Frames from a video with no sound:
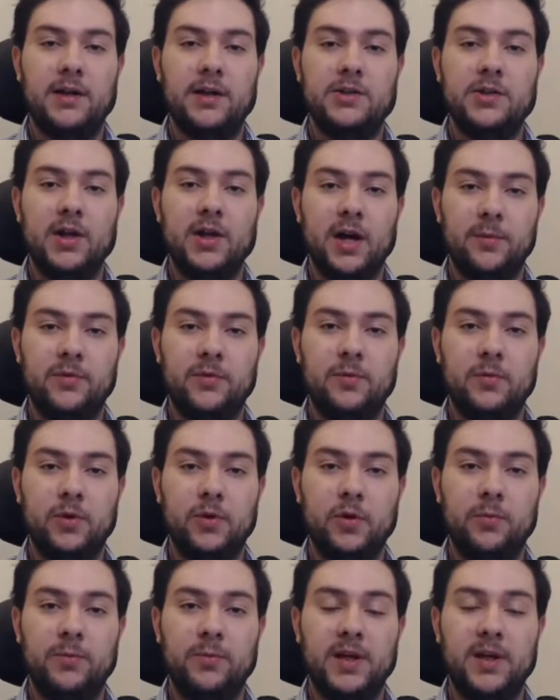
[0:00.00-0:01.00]
to help
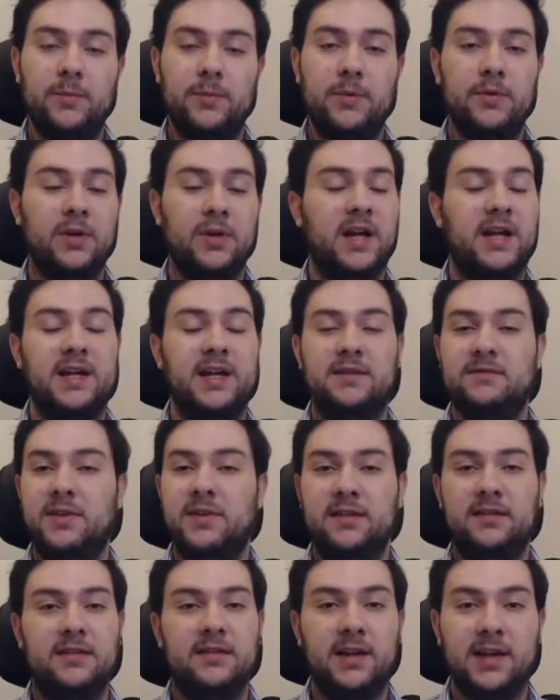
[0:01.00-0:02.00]
support people, like
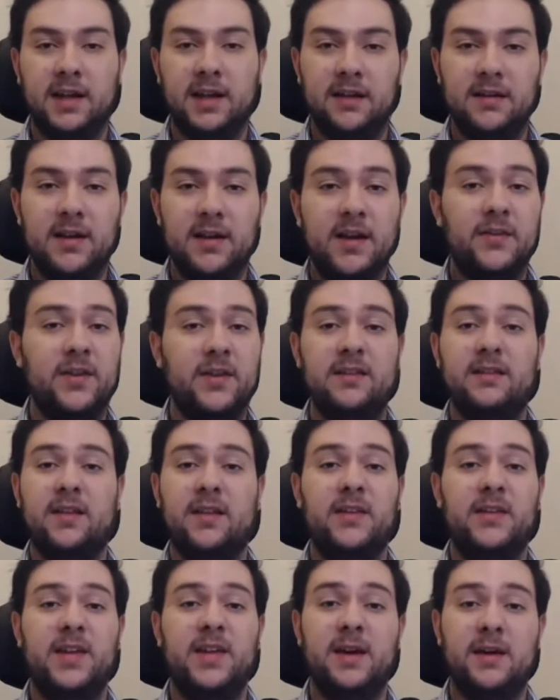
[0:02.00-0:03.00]
investing in things
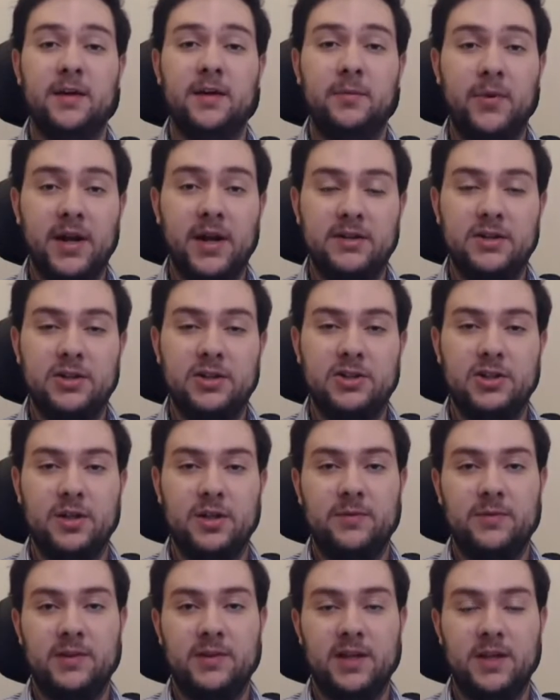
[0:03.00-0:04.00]
like the
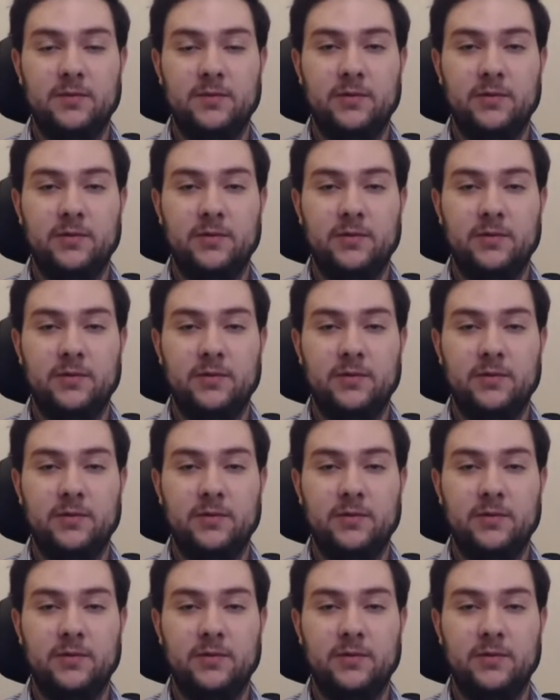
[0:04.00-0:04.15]
apprenticeship scheme,